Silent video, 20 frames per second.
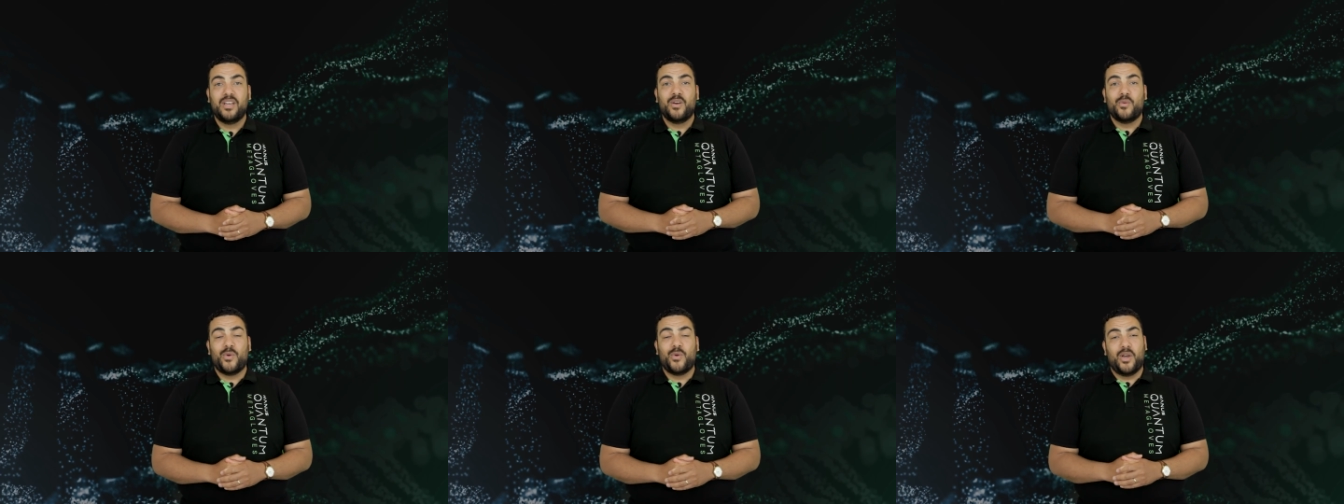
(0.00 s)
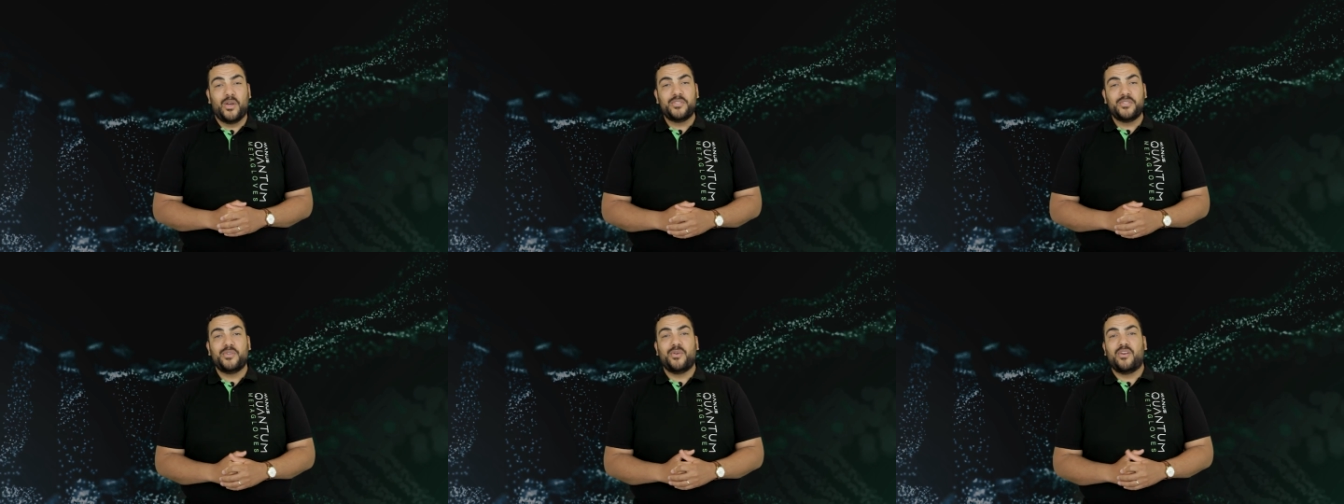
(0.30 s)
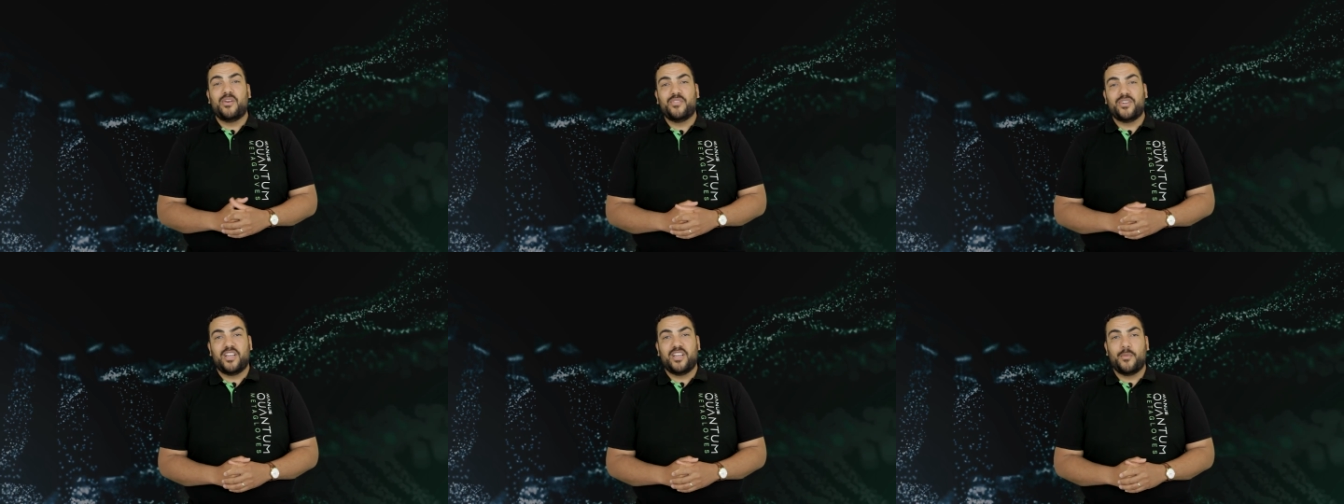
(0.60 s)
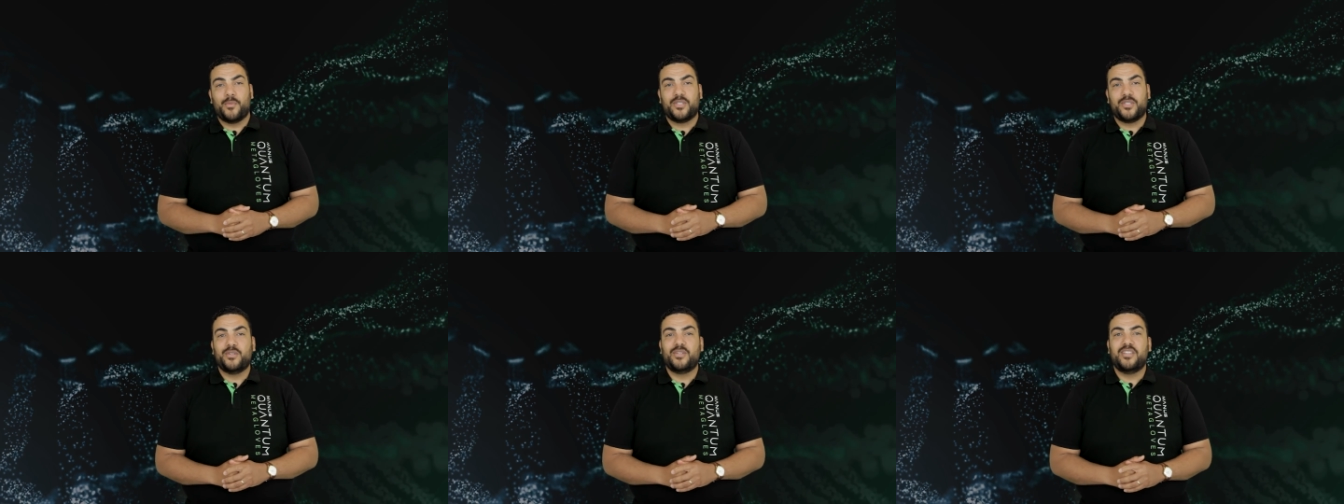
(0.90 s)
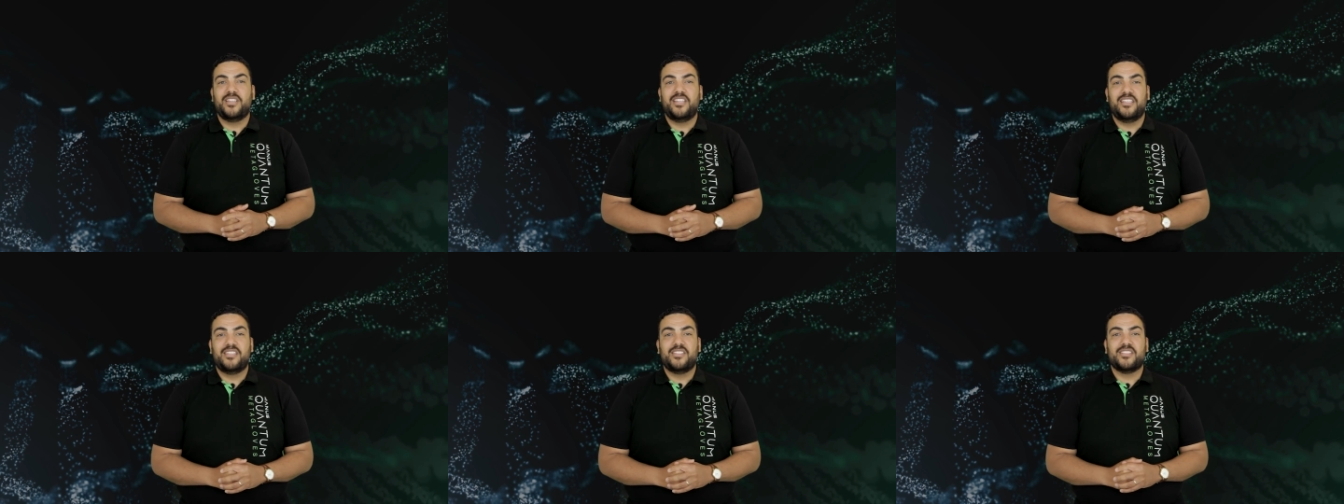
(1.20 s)
We also offer the
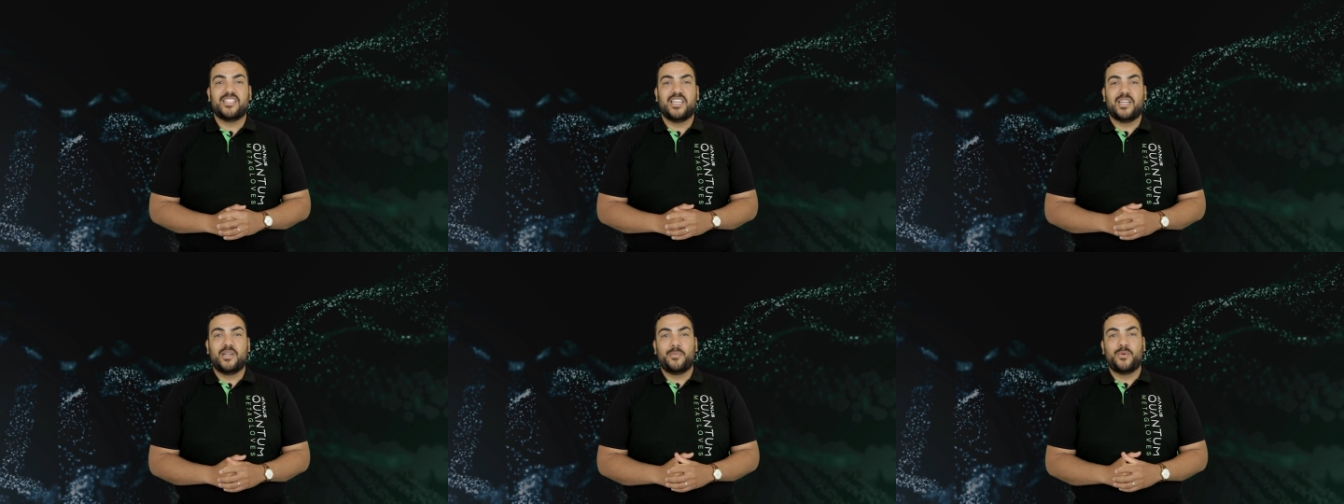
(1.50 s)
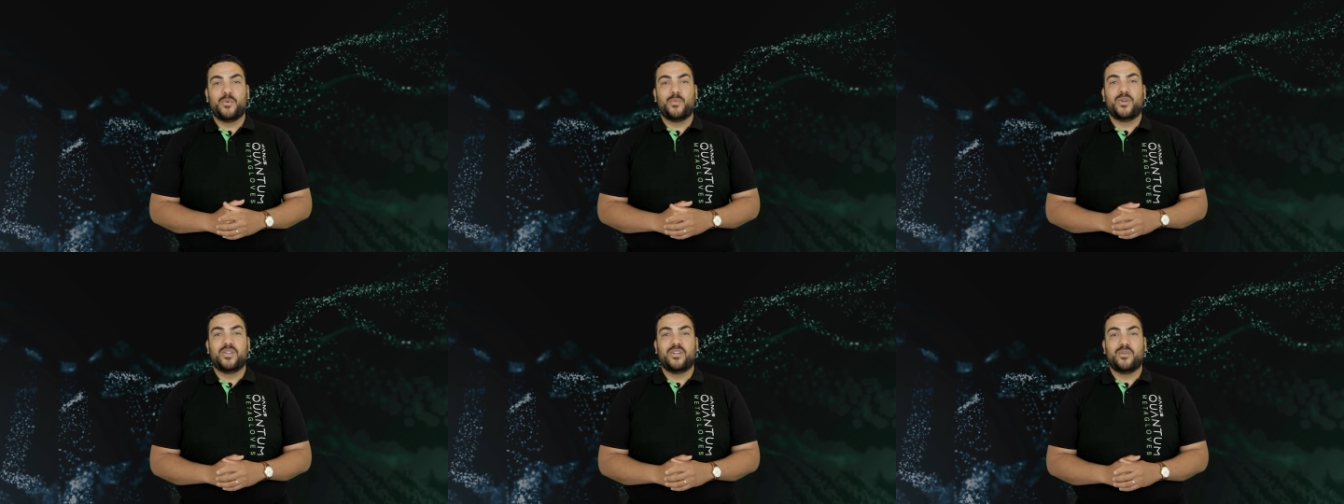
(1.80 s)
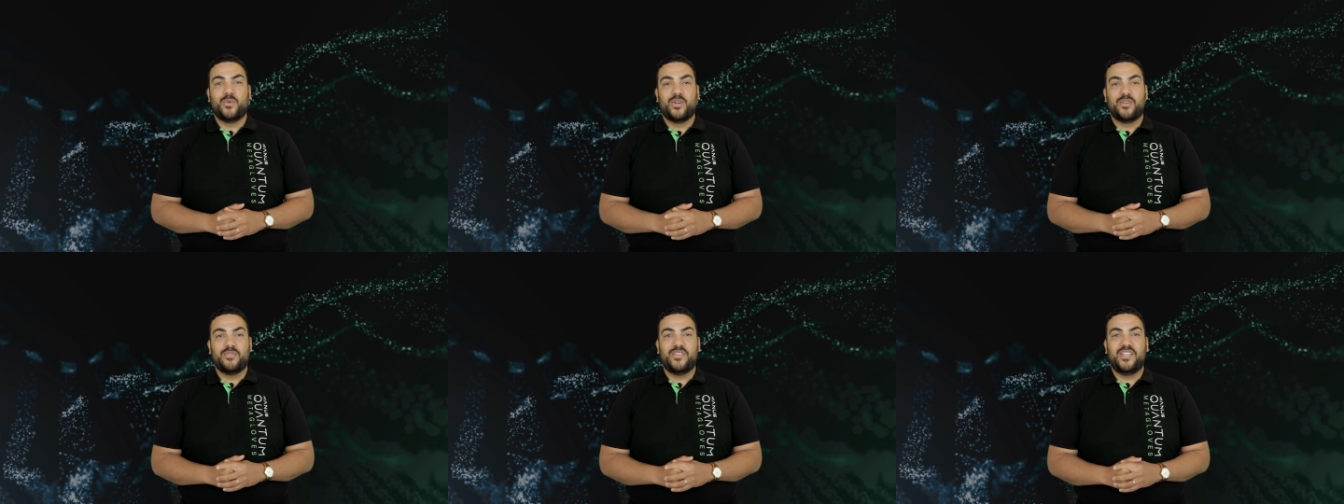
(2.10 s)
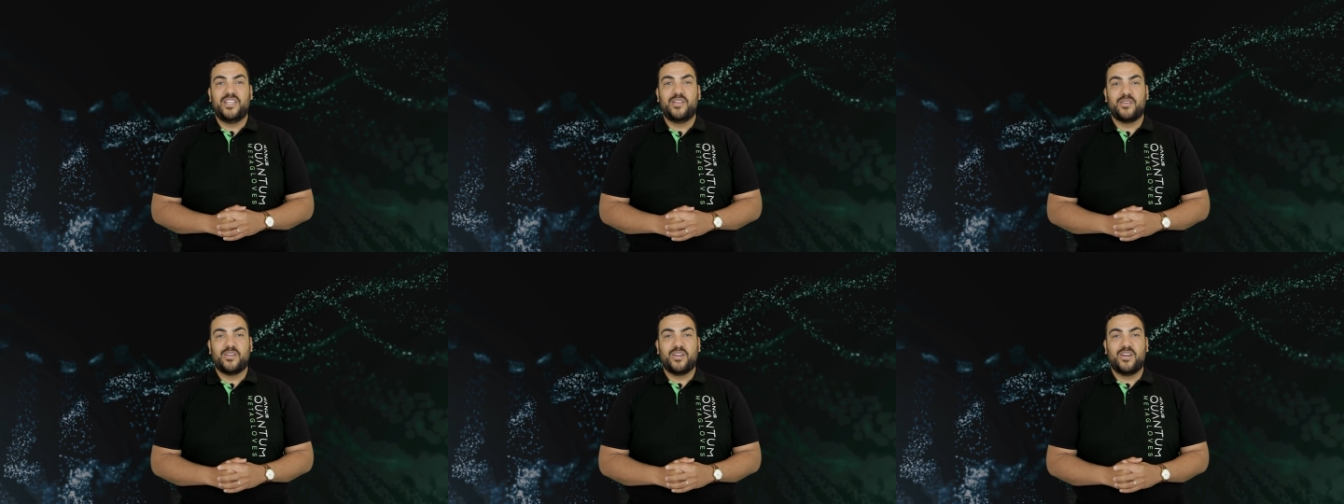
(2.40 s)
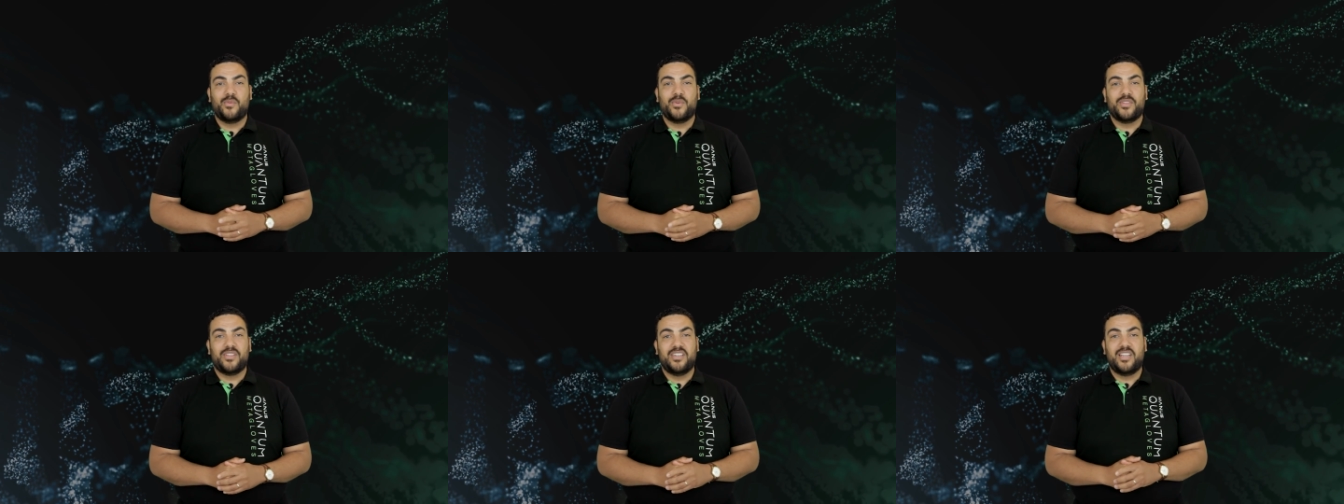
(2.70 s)
opportunity to set up a one-on-one video call
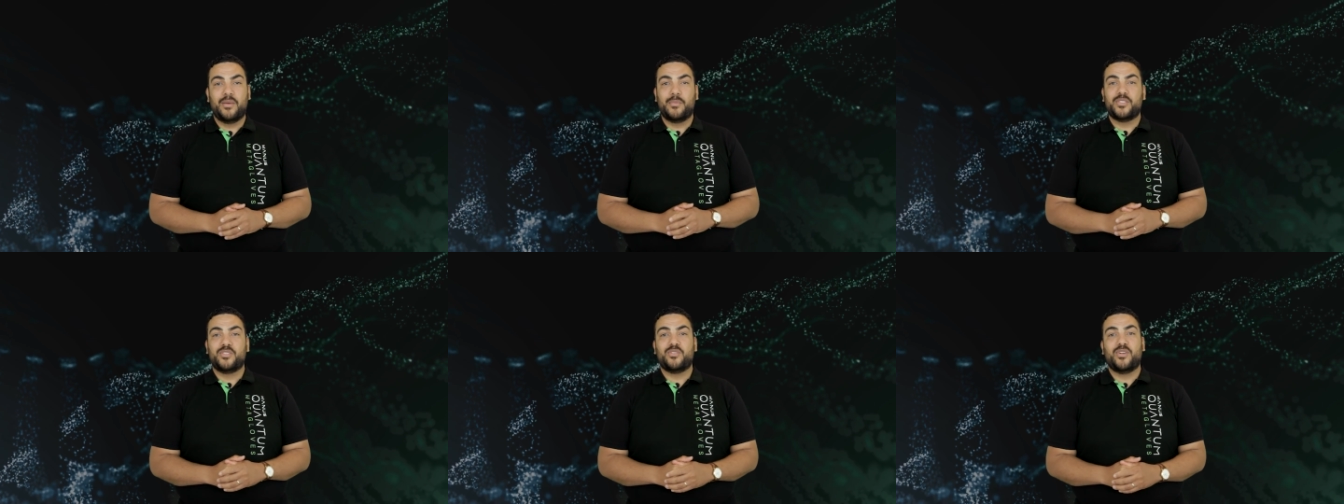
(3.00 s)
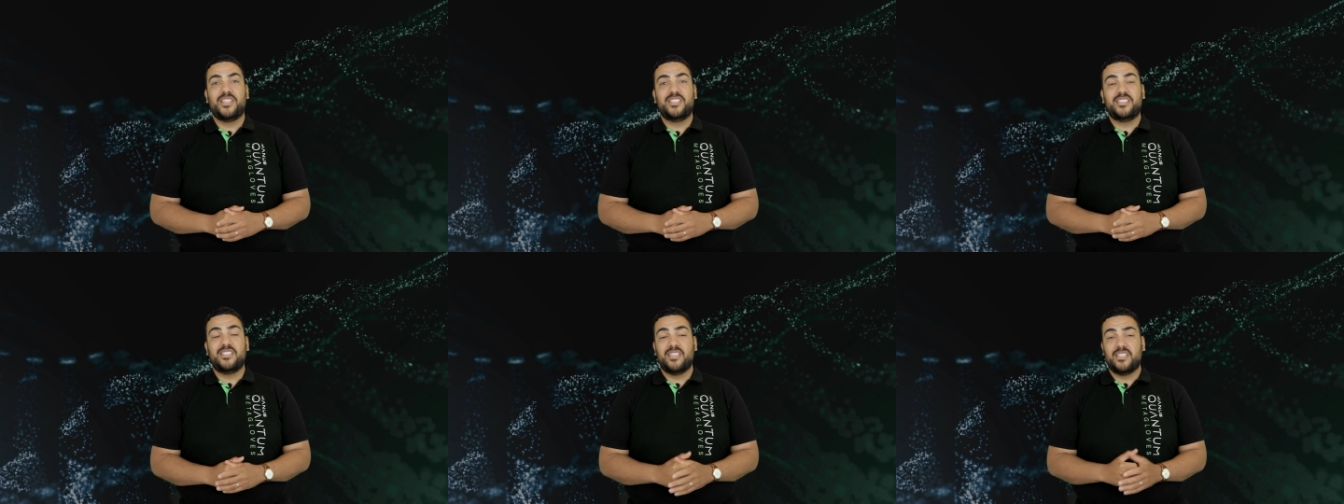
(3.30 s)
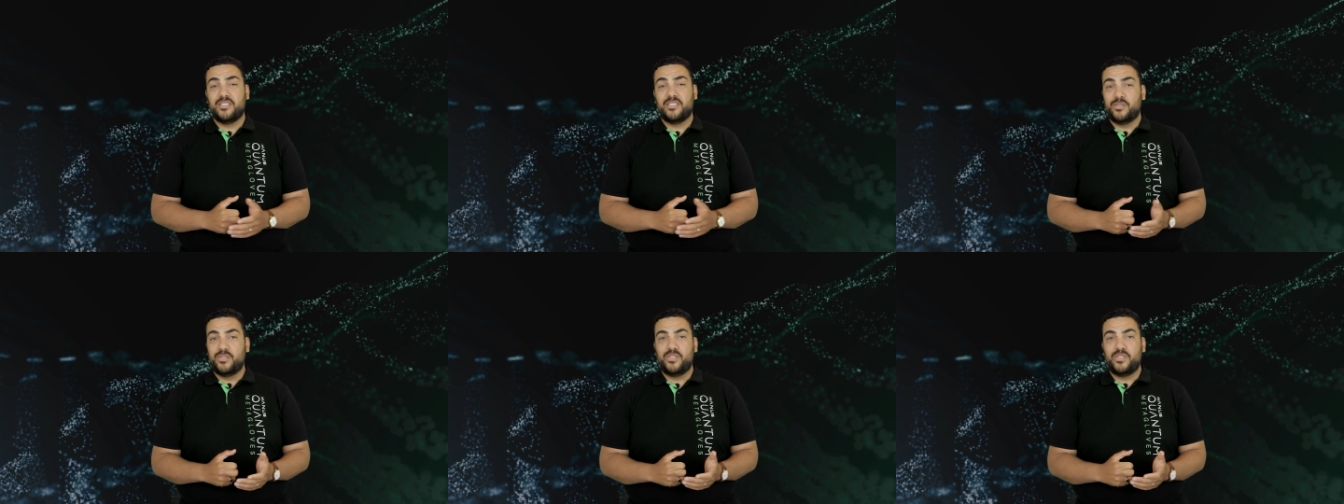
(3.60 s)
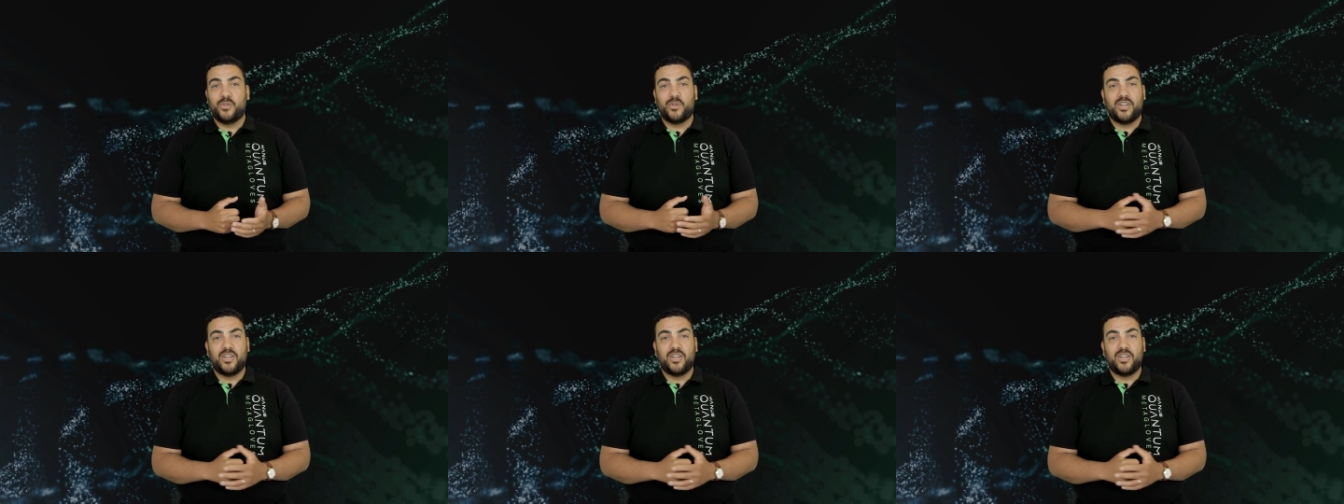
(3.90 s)
with a demonstration that suits your